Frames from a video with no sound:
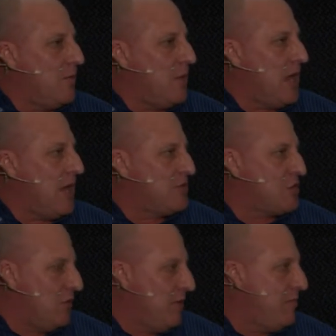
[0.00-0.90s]
we have
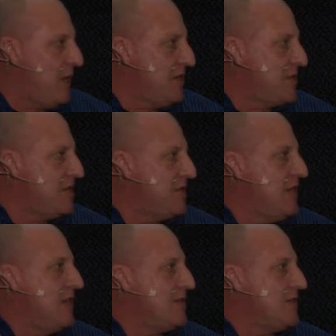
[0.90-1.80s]
solvent-based
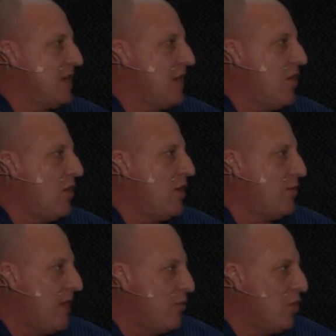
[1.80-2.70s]
sealants that go on,
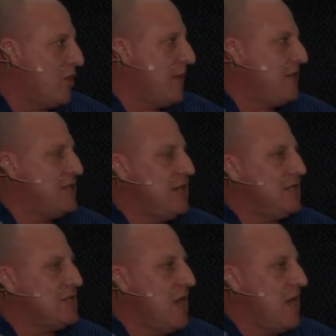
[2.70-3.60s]
and we have water-based
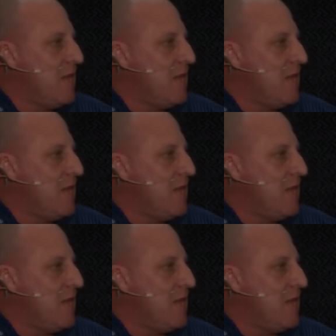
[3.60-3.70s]
sealants.